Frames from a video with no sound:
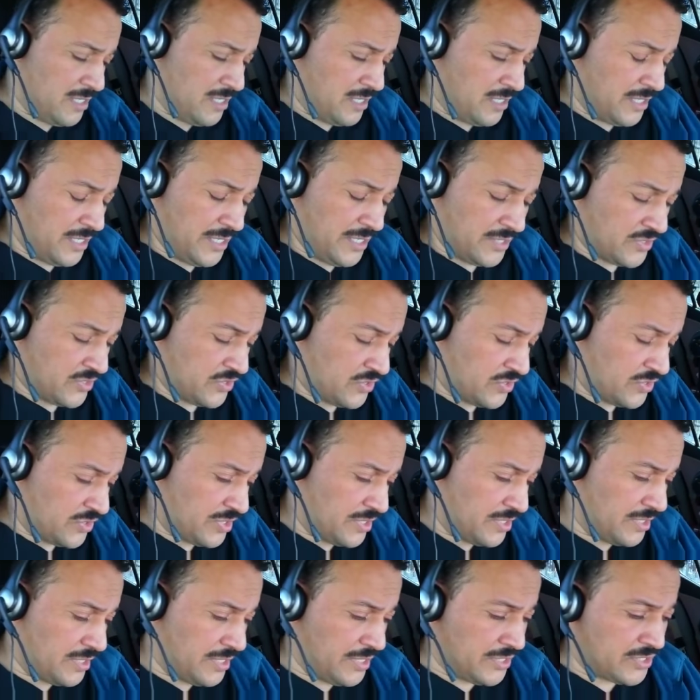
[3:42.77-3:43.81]
it's
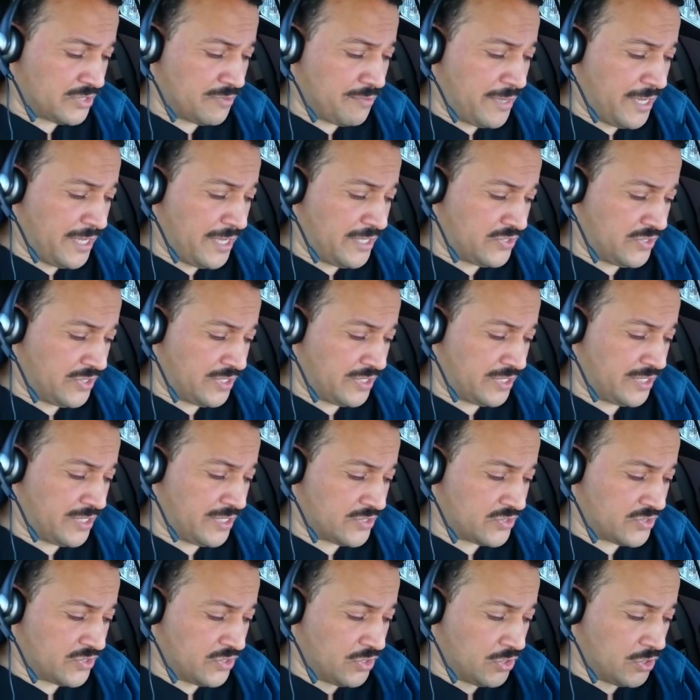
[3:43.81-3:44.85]
amazing.
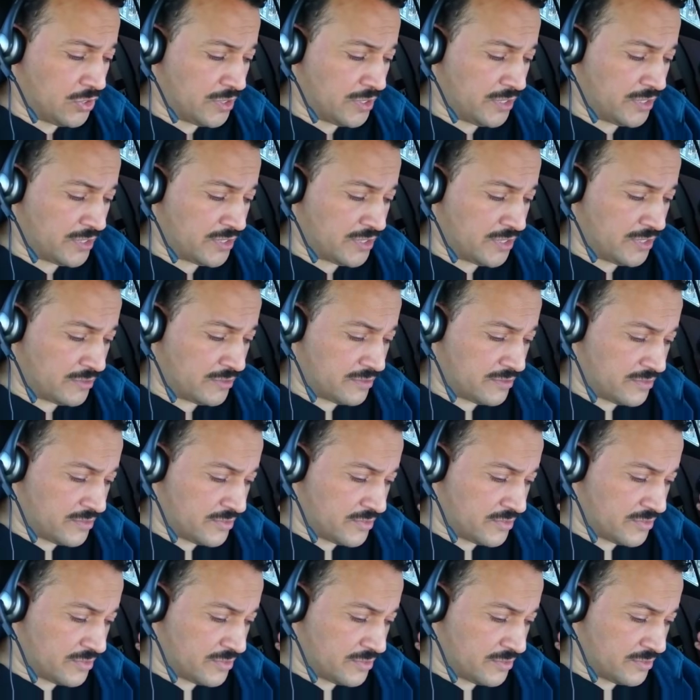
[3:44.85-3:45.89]

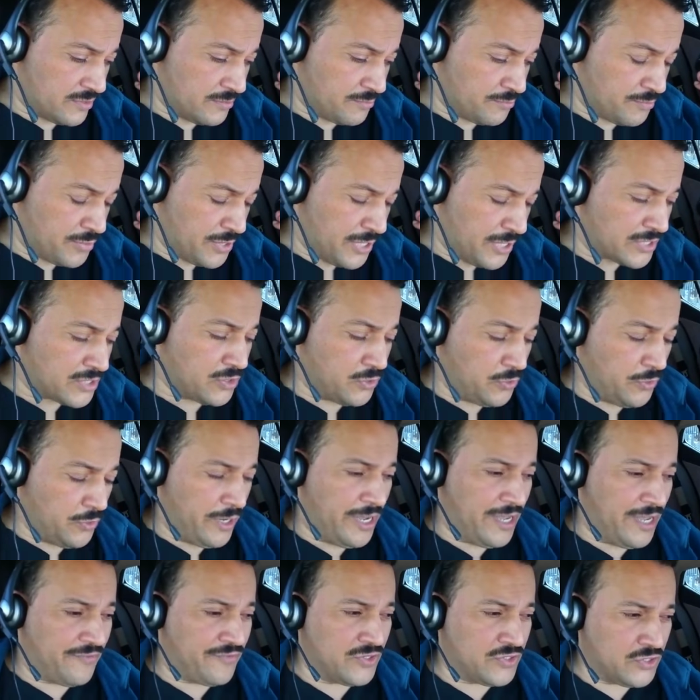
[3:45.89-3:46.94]
Its
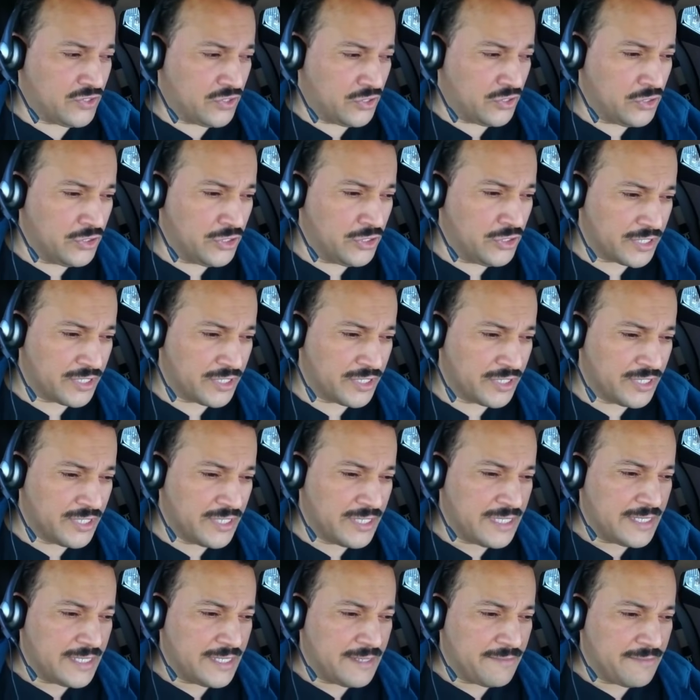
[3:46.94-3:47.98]
pictograph is a hook.
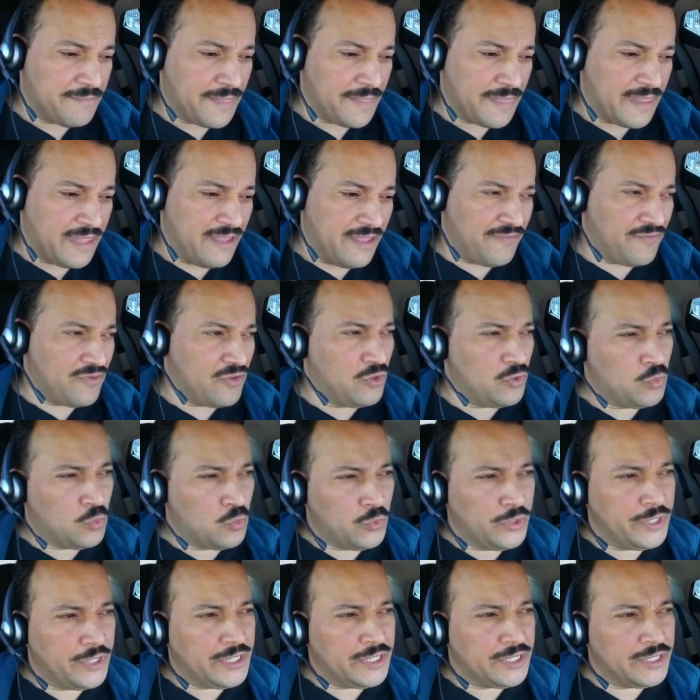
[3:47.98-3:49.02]
If you
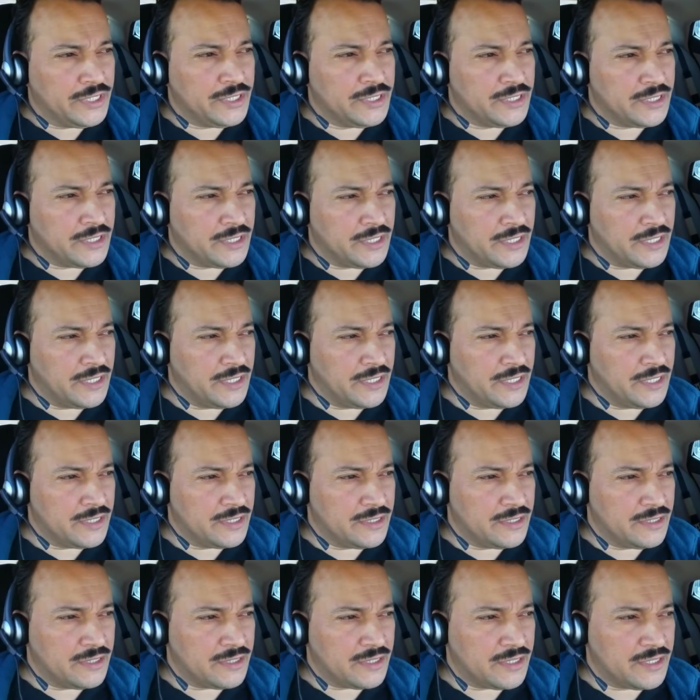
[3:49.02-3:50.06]
read
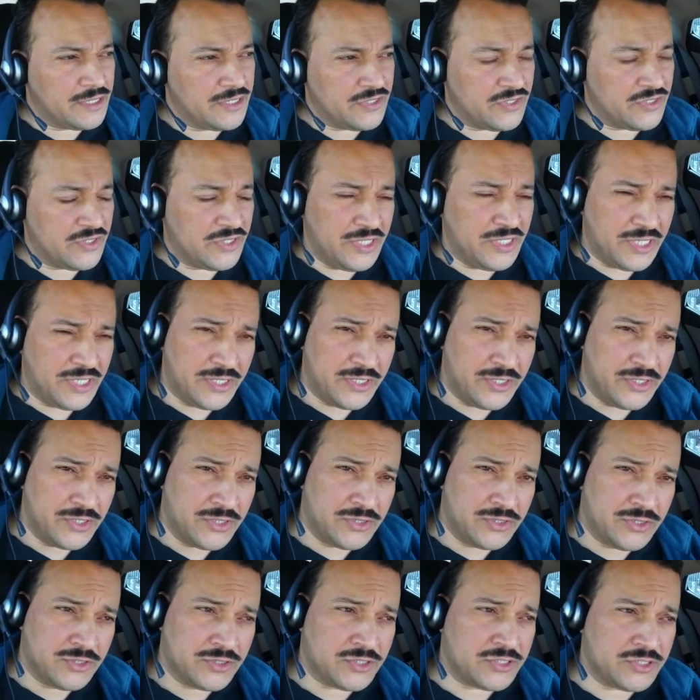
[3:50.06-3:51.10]
in
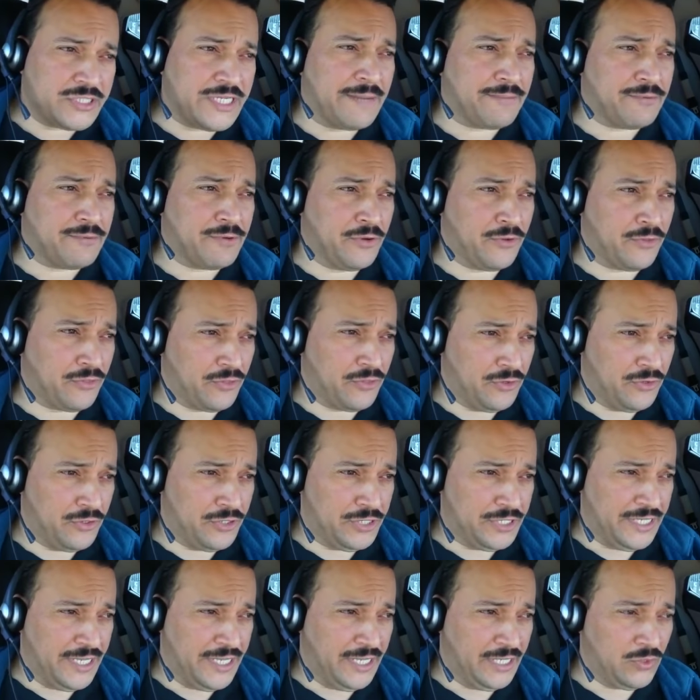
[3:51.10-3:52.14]
Ezekiel chapter
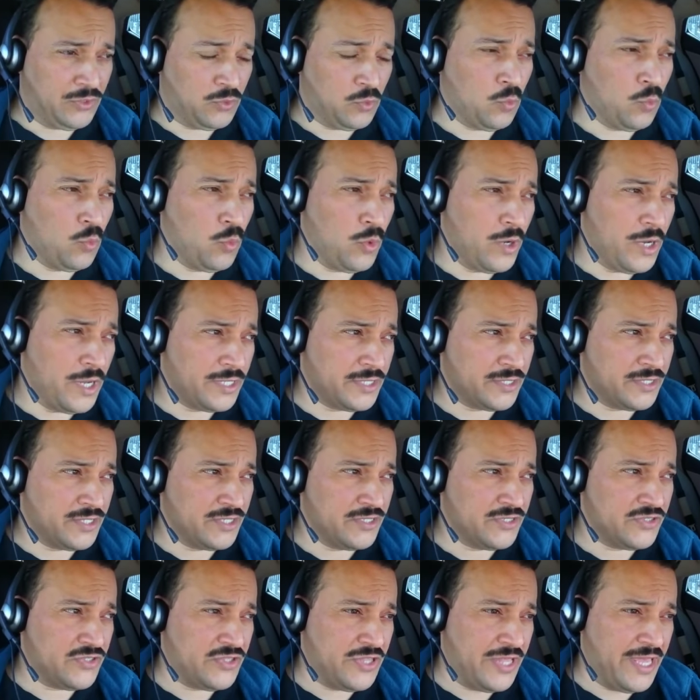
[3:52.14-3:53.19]
38, what
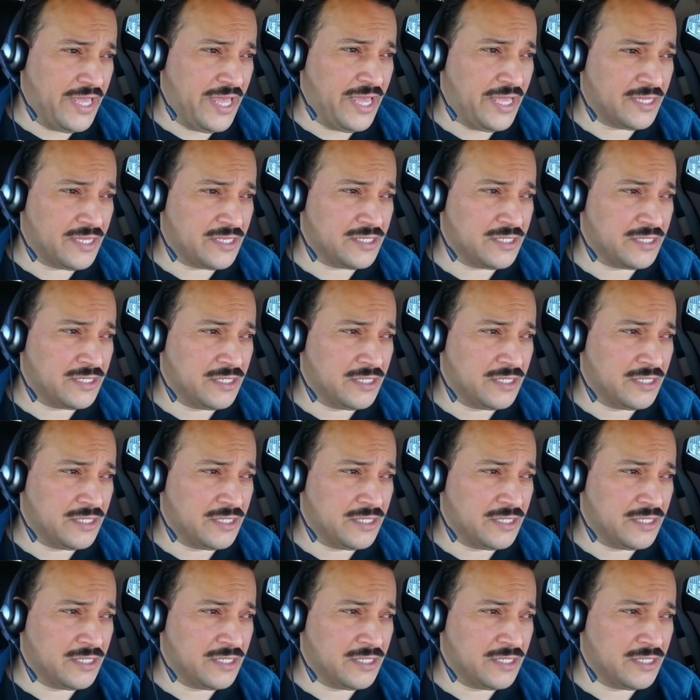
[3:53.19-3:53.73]
does that